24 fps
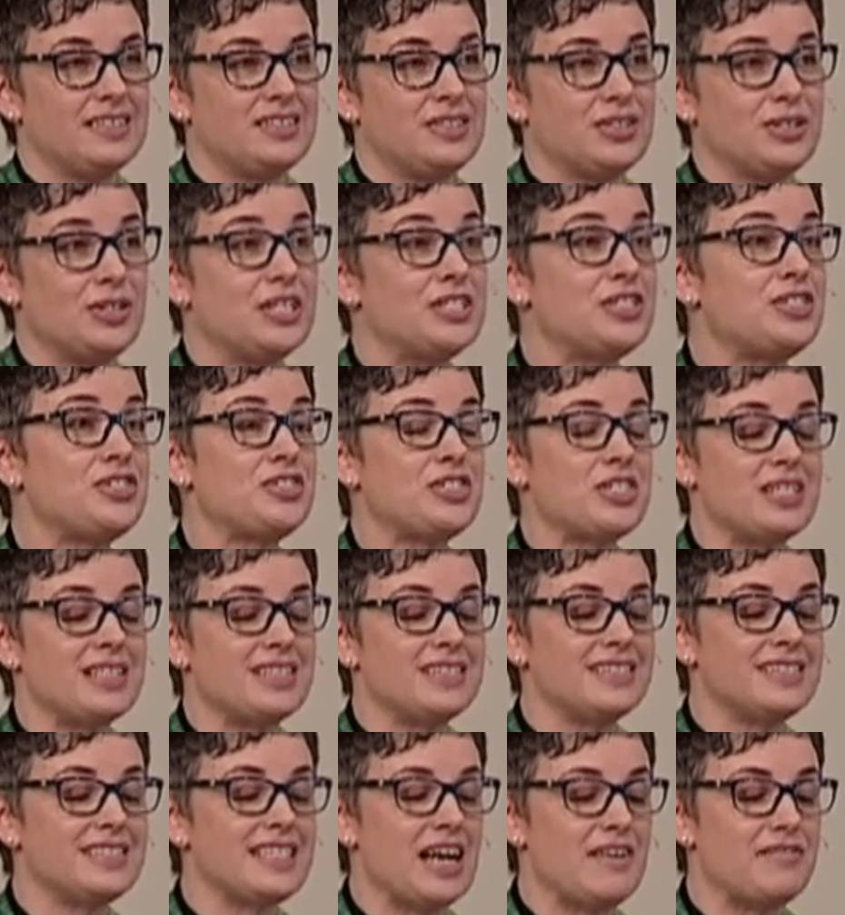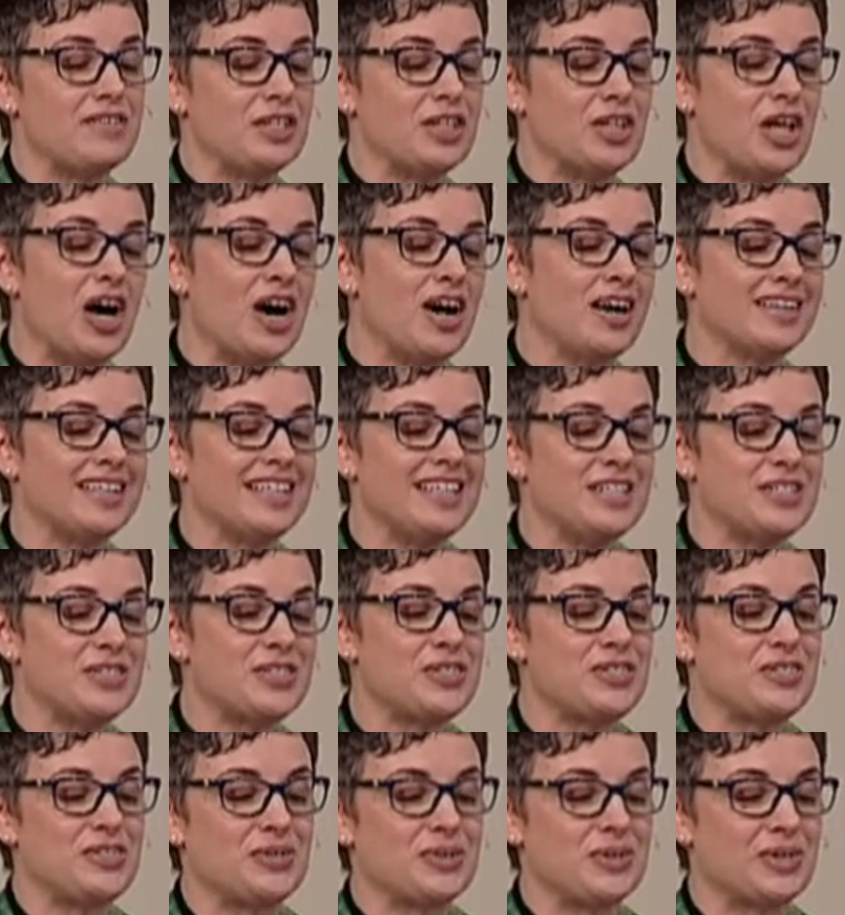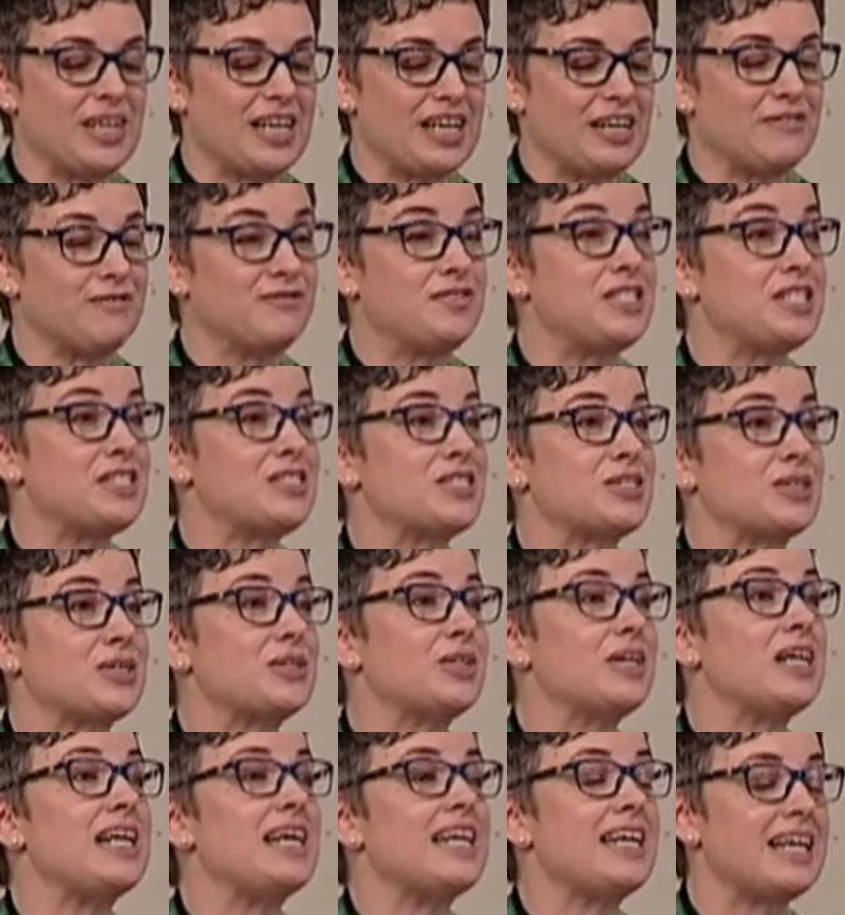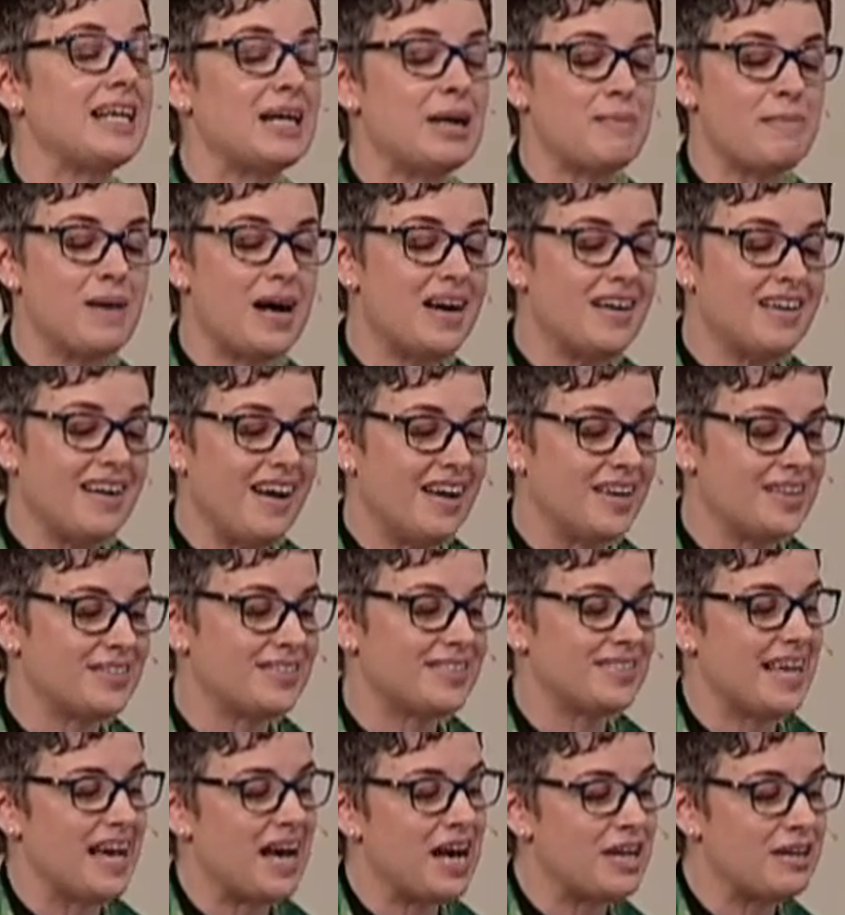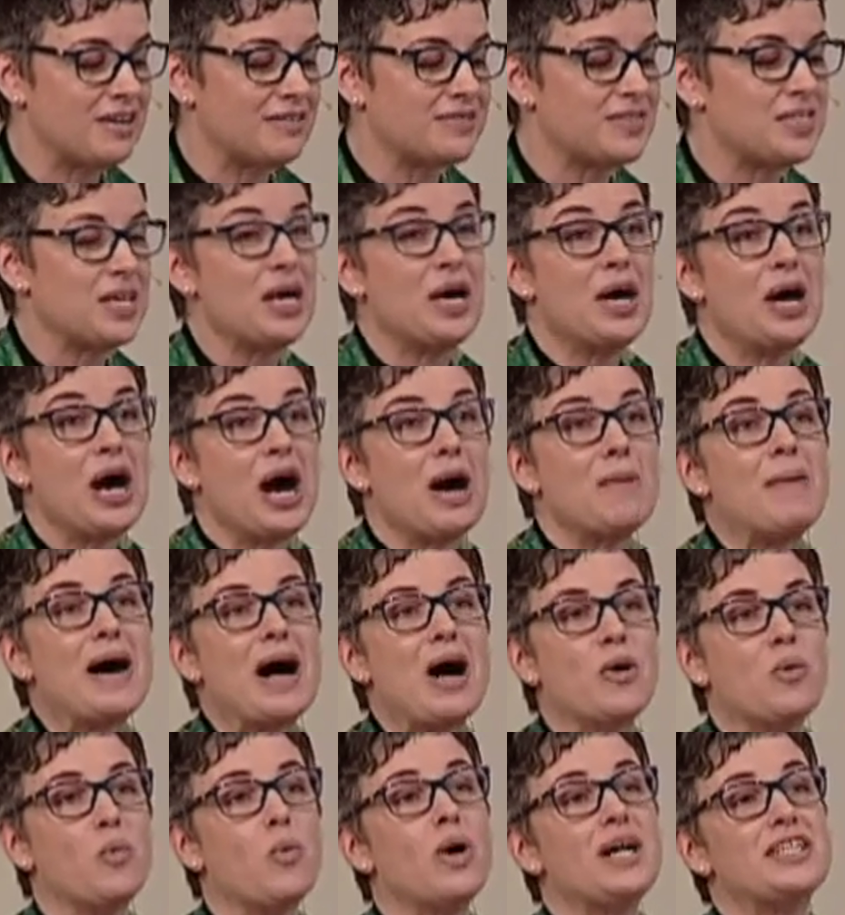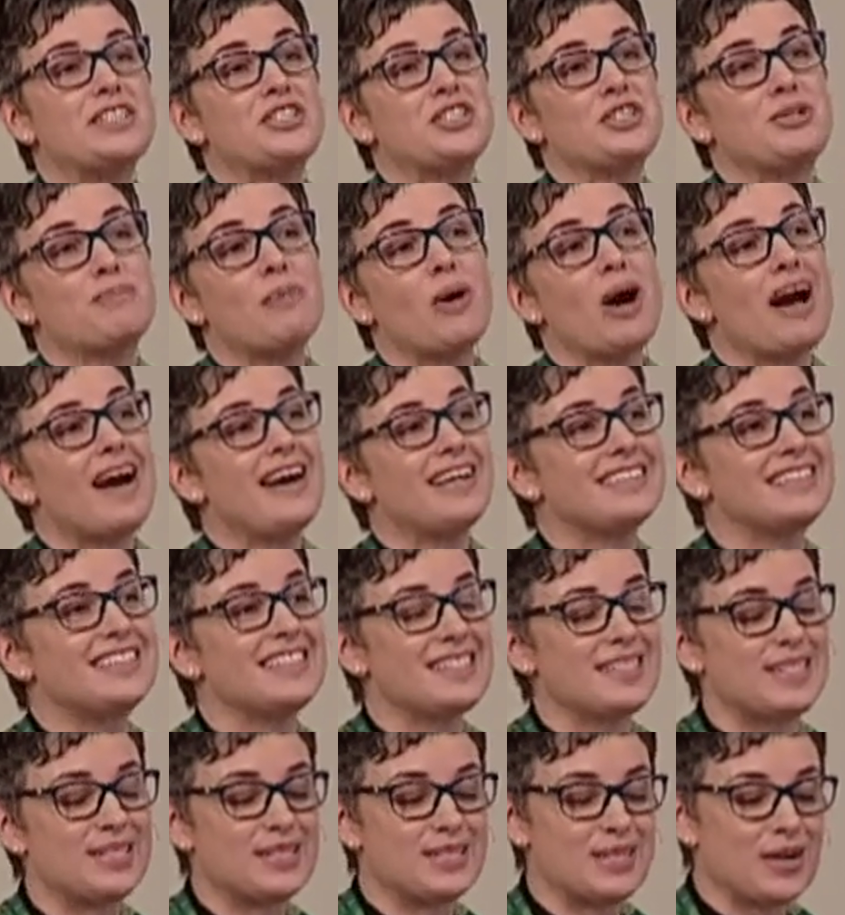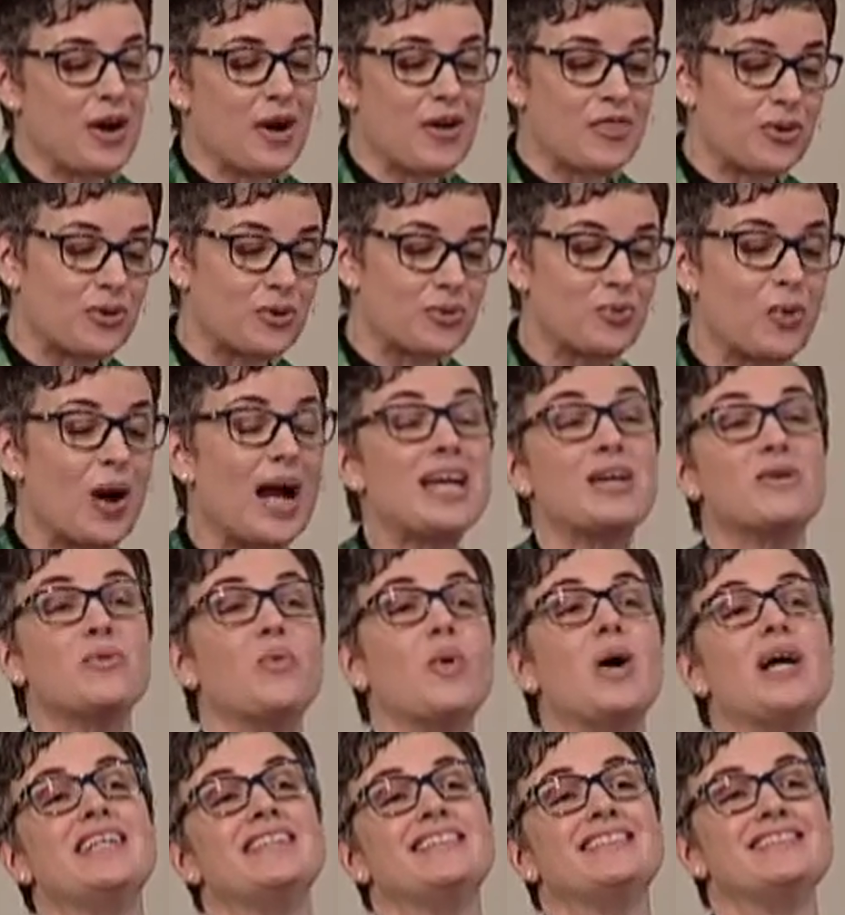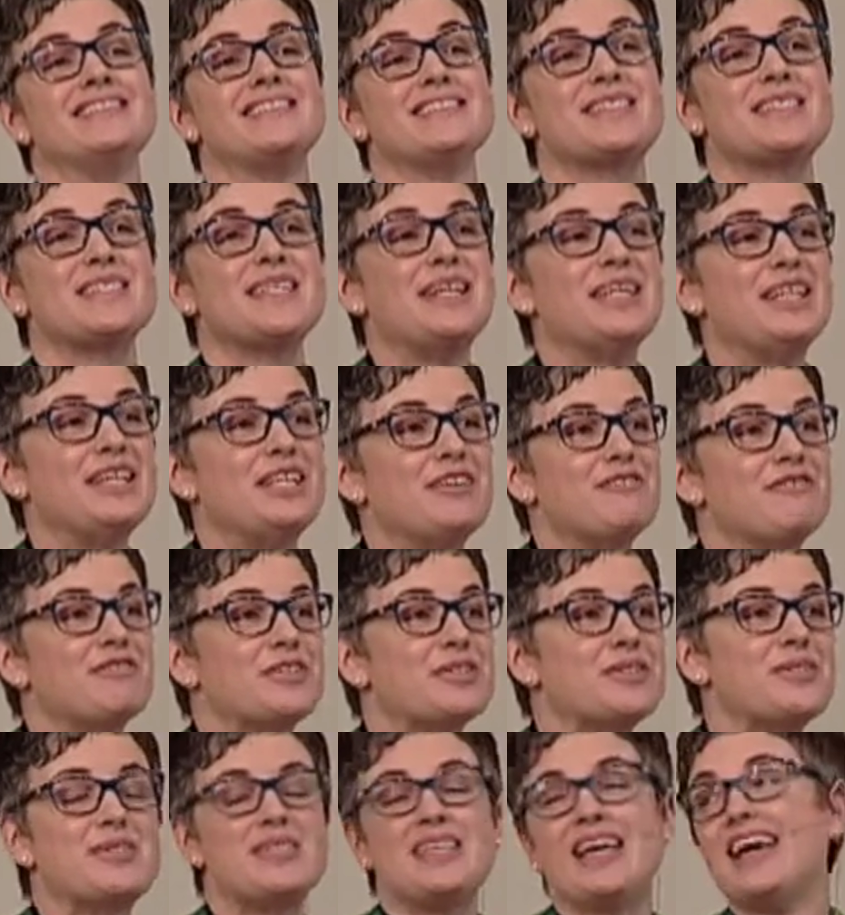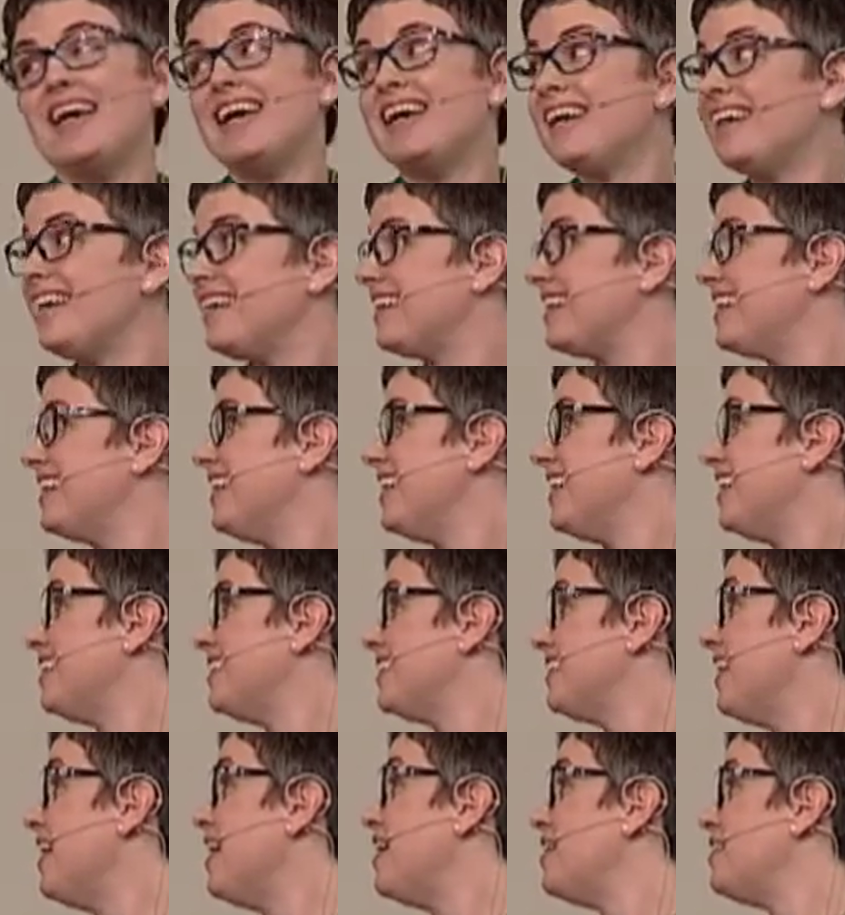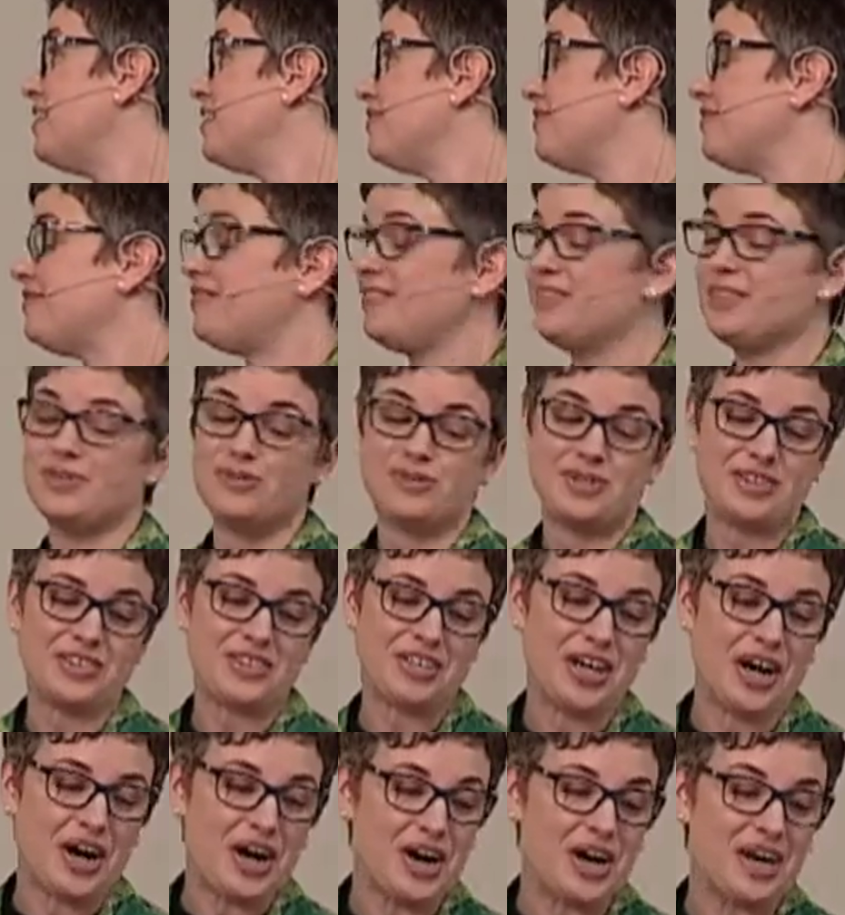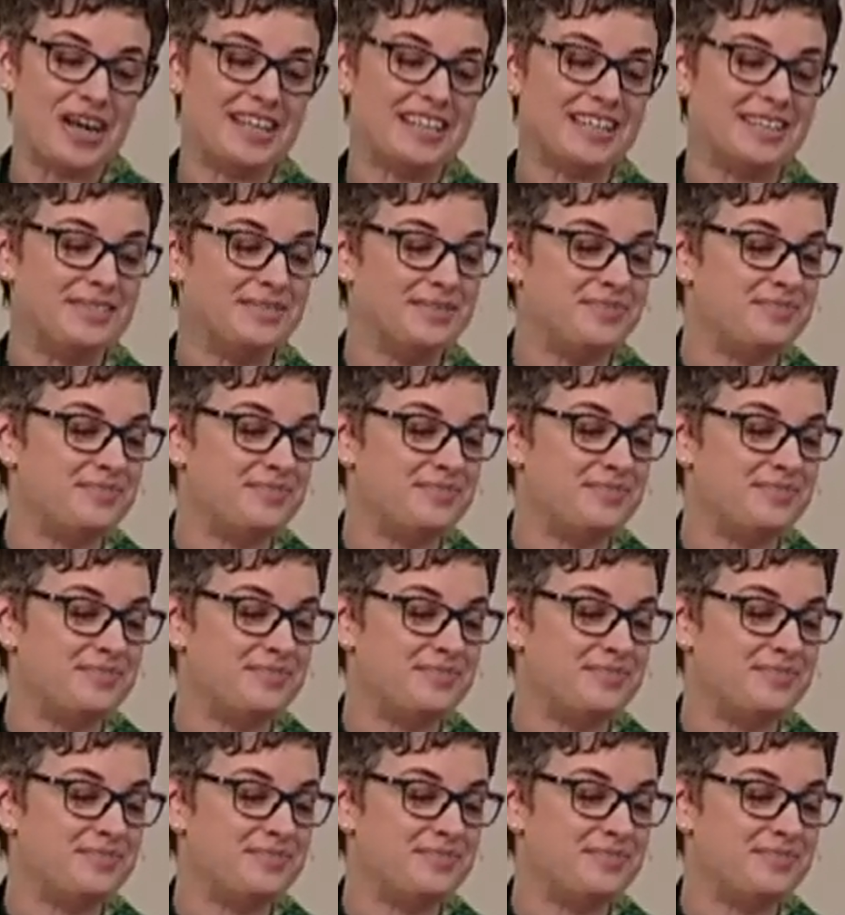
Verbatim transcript: Christians have a long history of disagreeing among ourselves about which practices are the right ones for staying in love with God.